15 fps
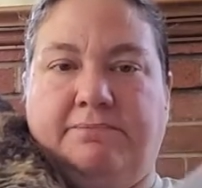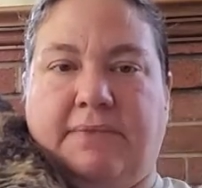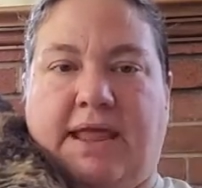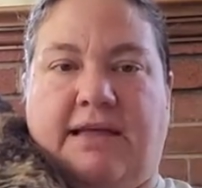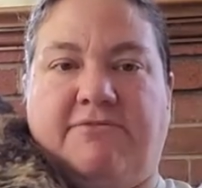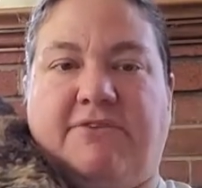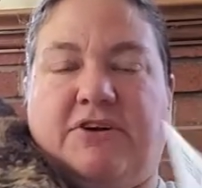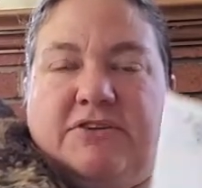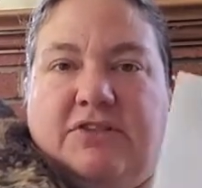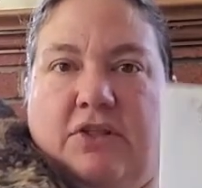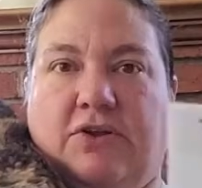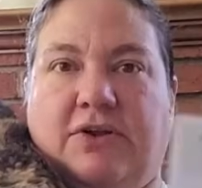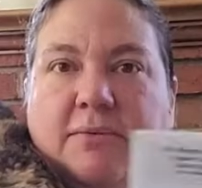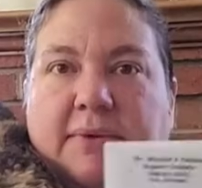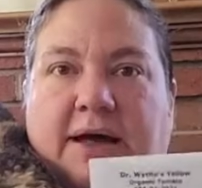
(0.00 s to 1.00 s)
I first
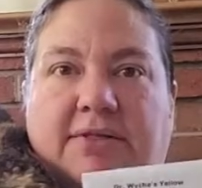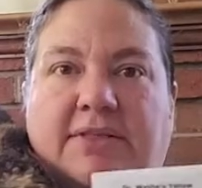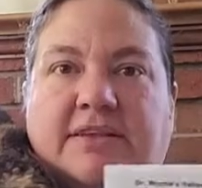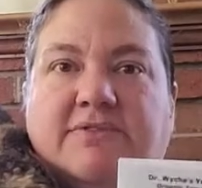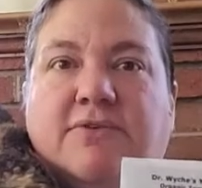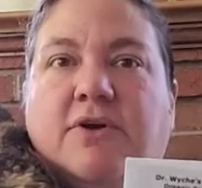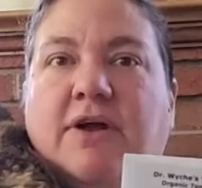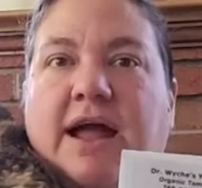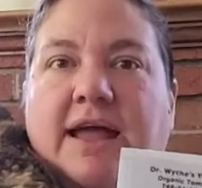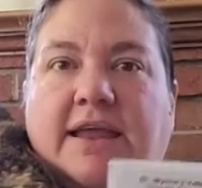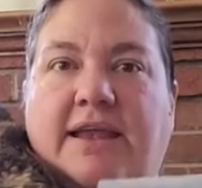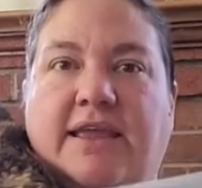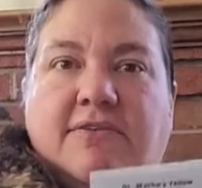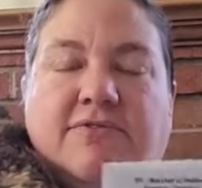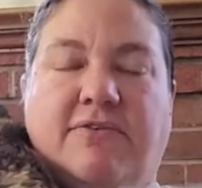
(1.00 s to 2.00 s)
learned about this
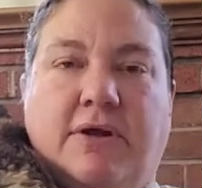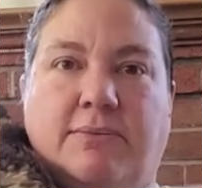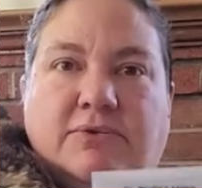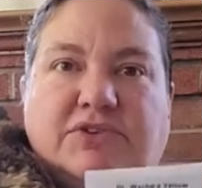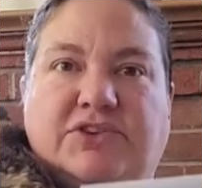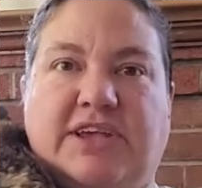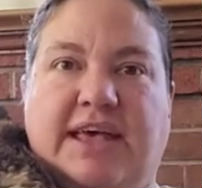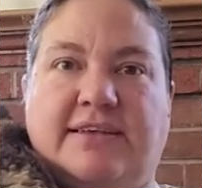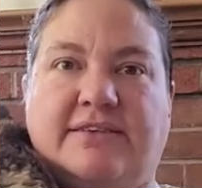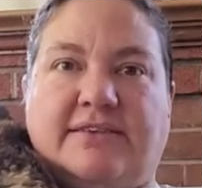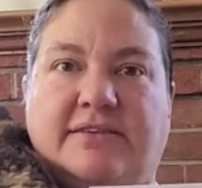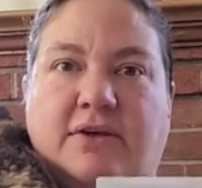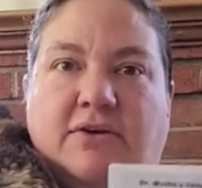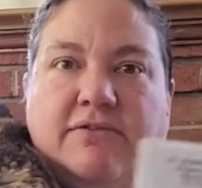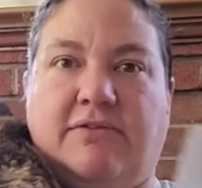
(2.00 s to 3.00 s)
variety from Jess
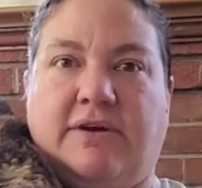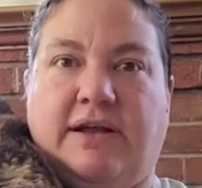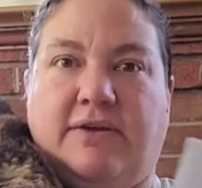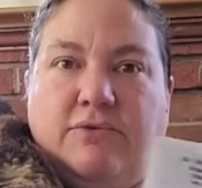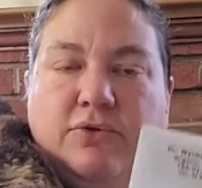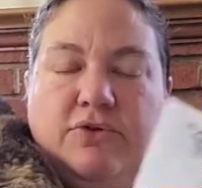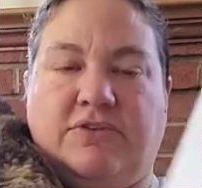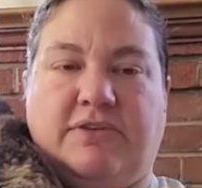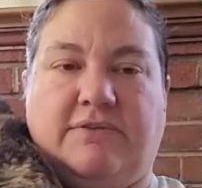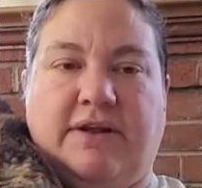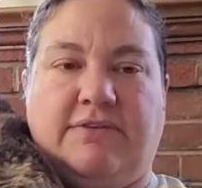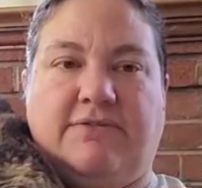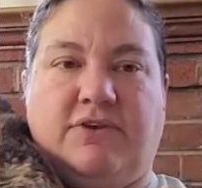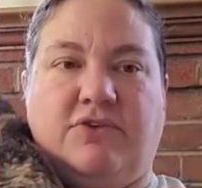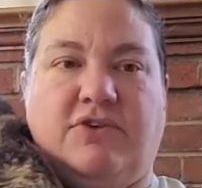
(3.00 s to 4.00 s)
over at Roots and
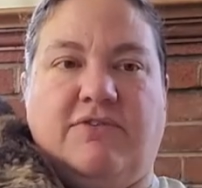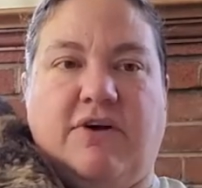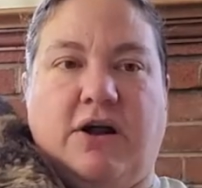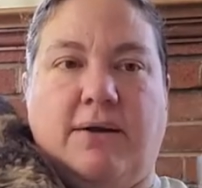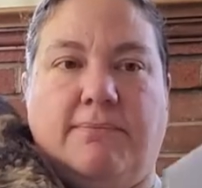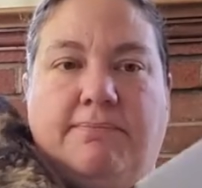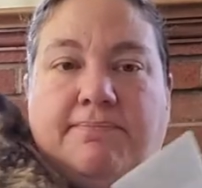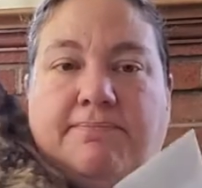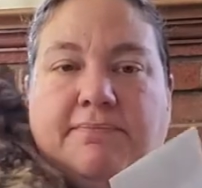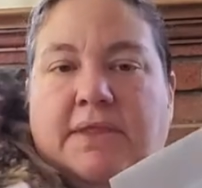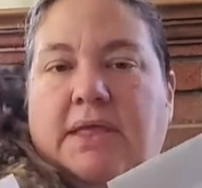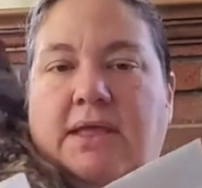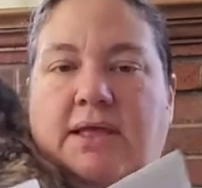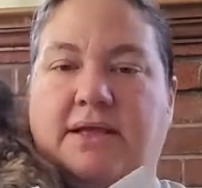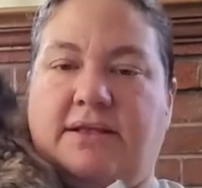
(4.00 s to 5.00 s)
Refuge Farm.
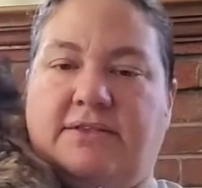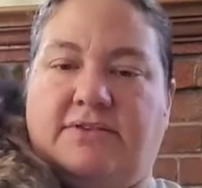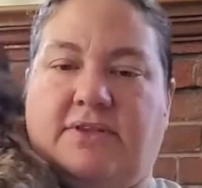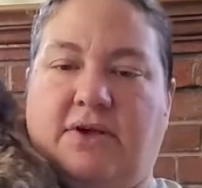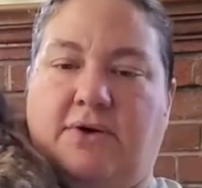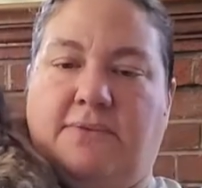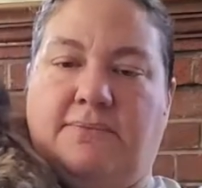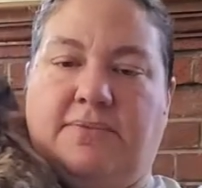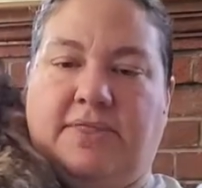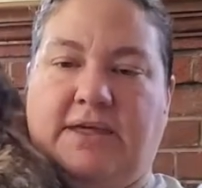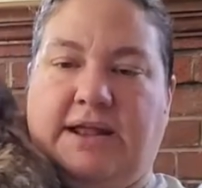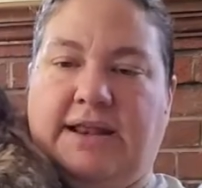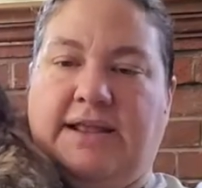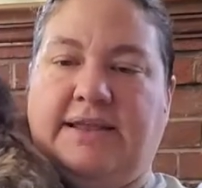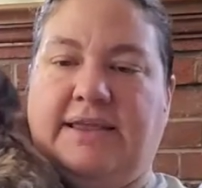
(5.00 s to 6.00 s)
So
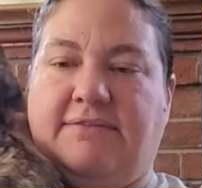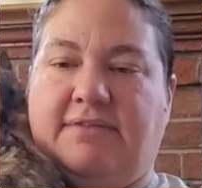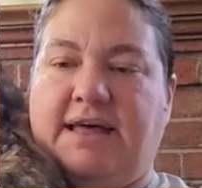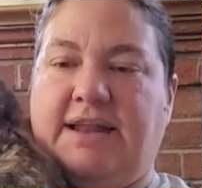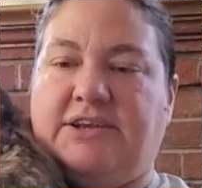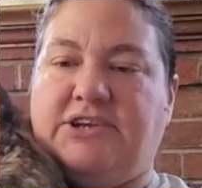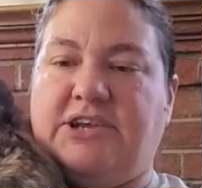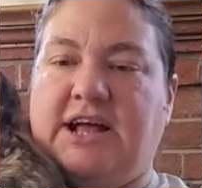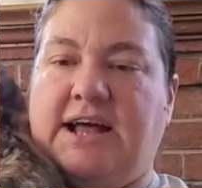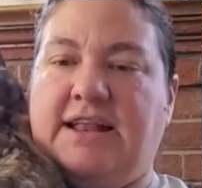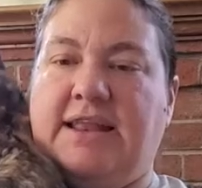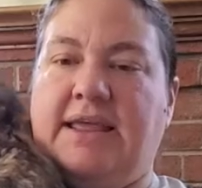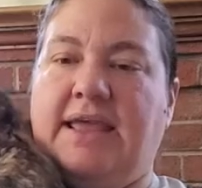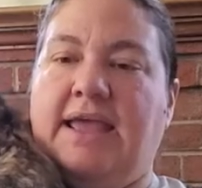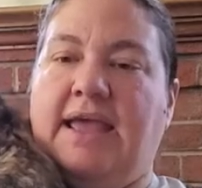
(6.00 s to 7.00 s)
thought I'd give that a shot.
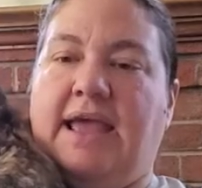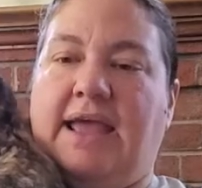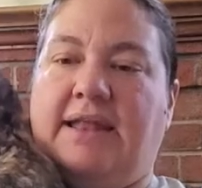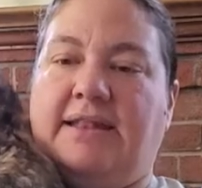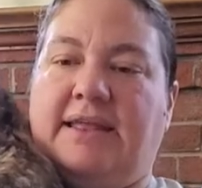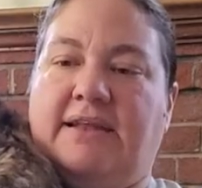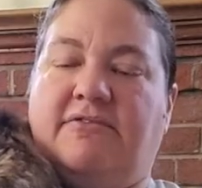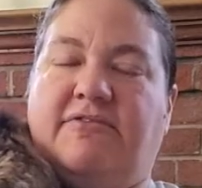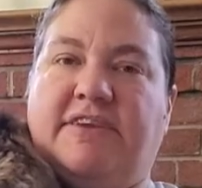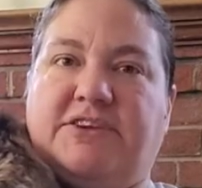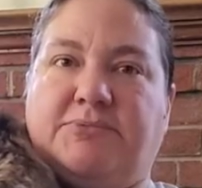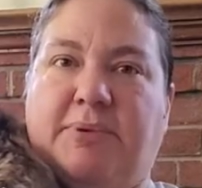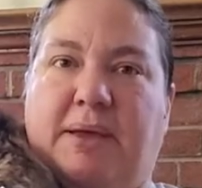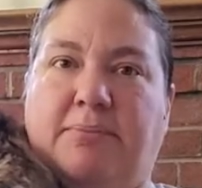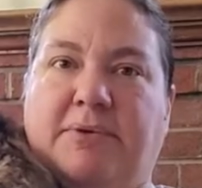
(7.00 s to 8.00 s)
And then
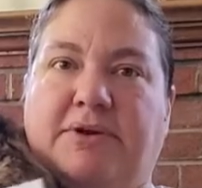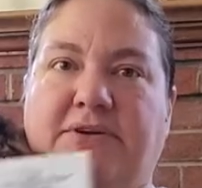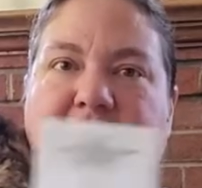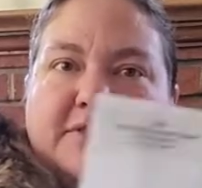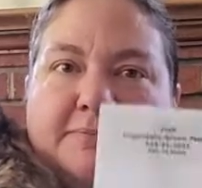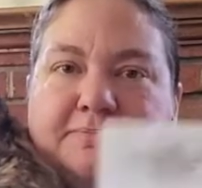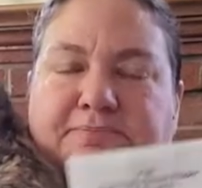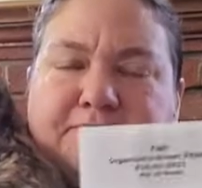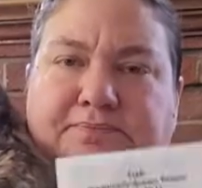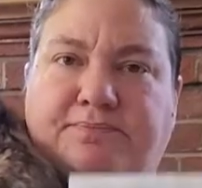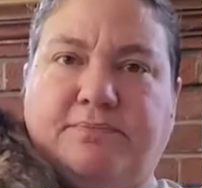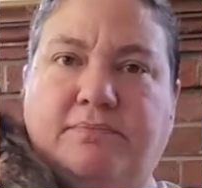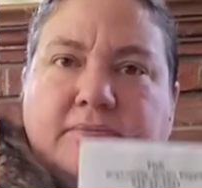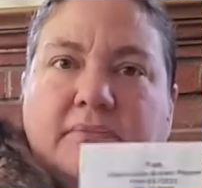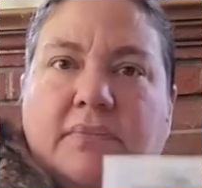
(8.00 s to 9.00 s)
fish peppers,
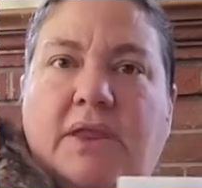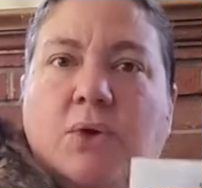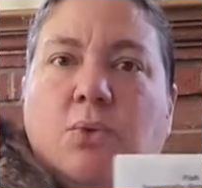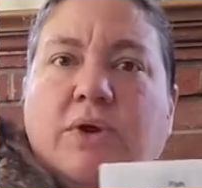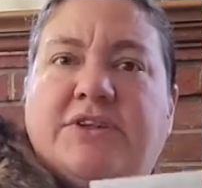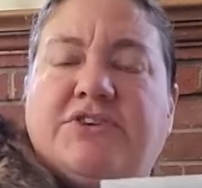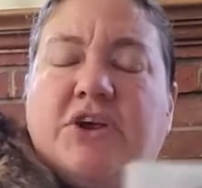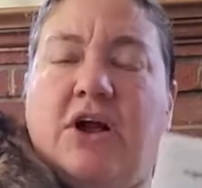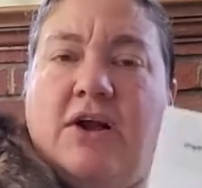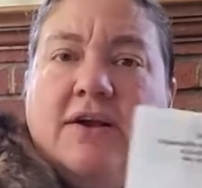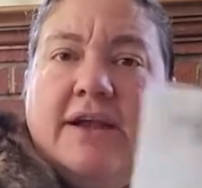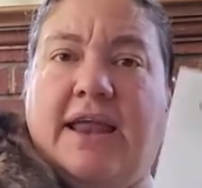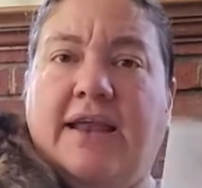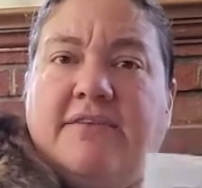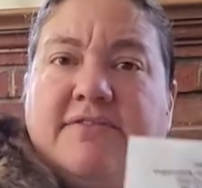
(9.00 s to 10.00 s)
which are
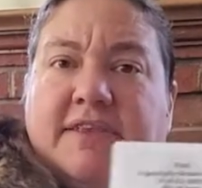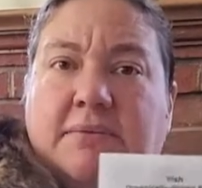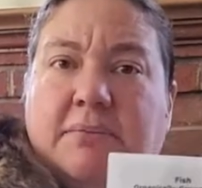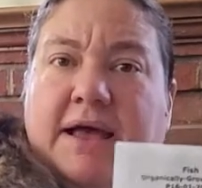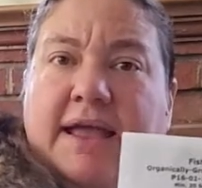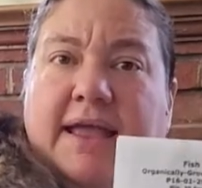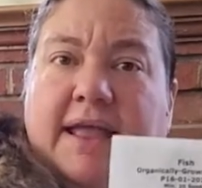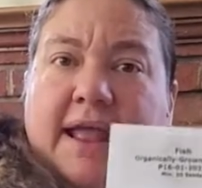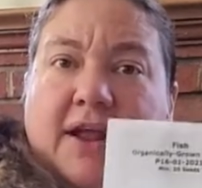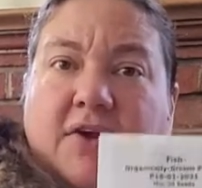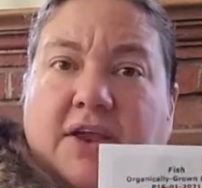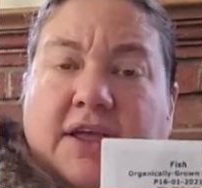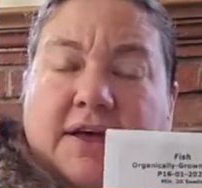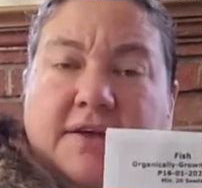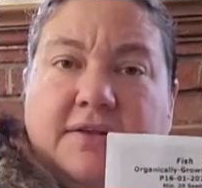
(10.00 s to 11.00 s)
native to my
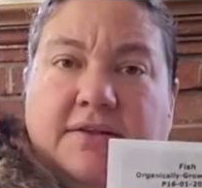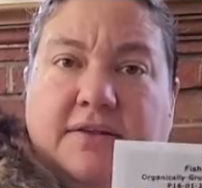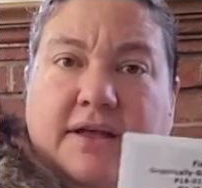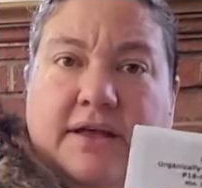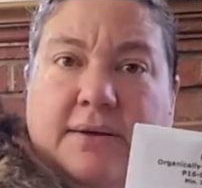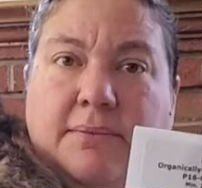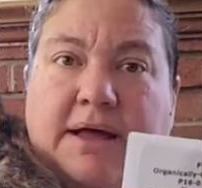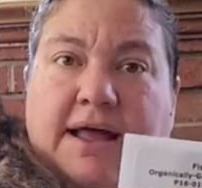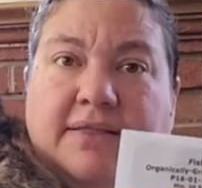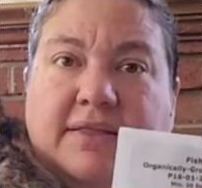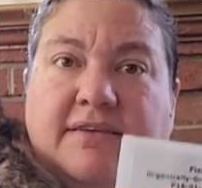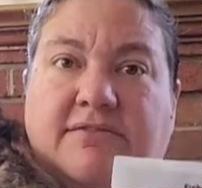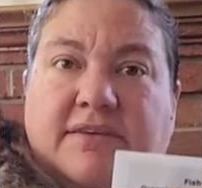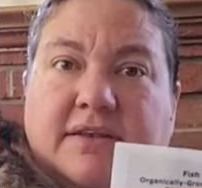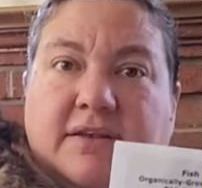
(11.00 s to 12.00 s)
area. I
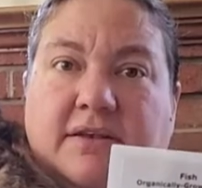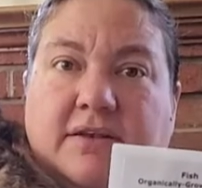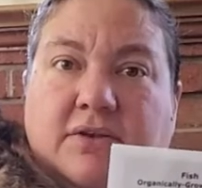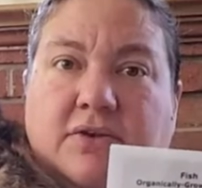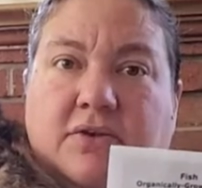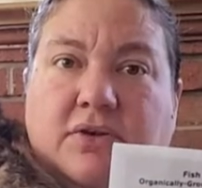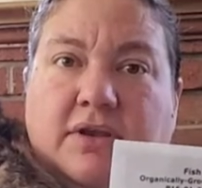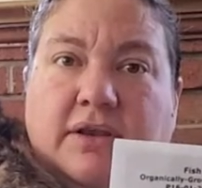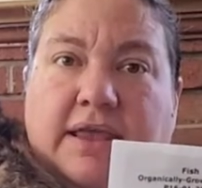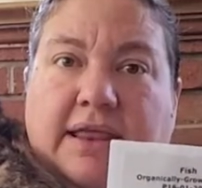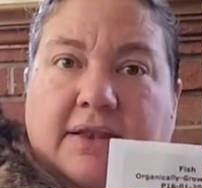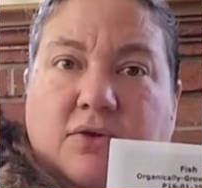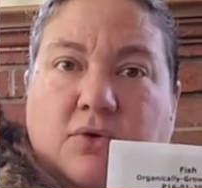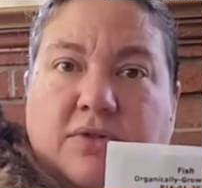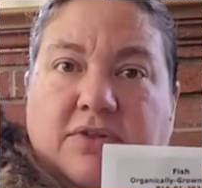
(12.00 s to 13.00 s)
live in
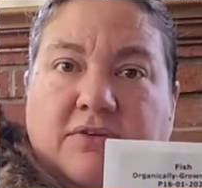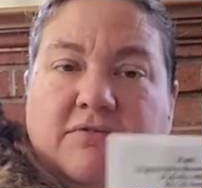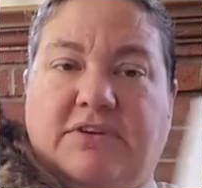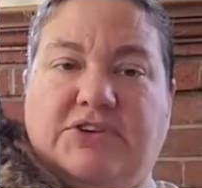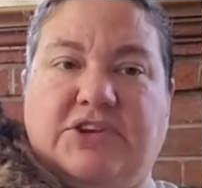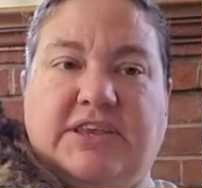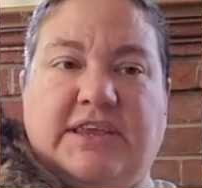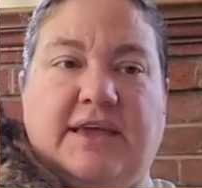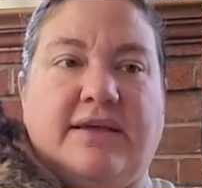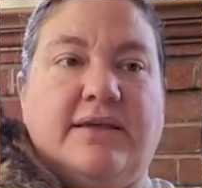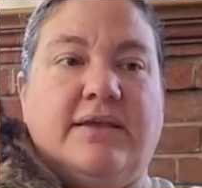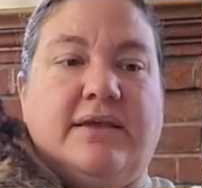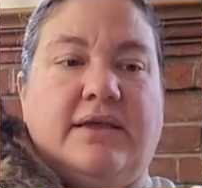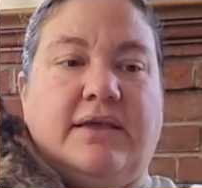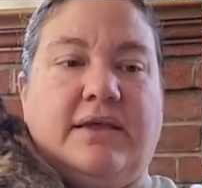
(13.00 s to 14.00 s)
Northern Virginia,
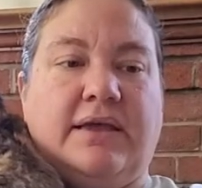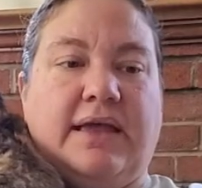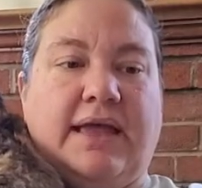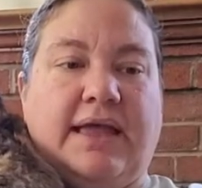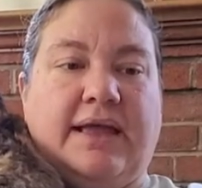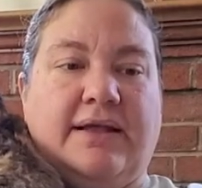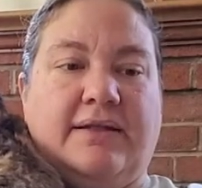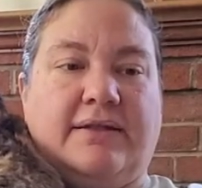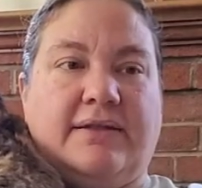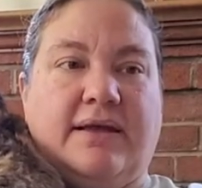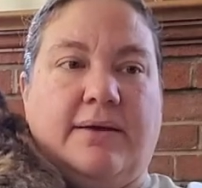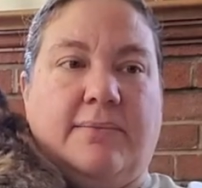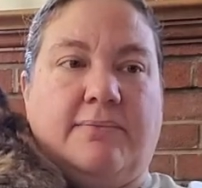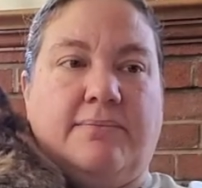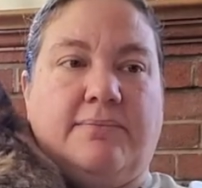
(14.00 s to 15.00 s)

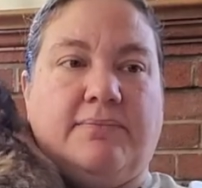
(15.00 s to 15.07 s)
and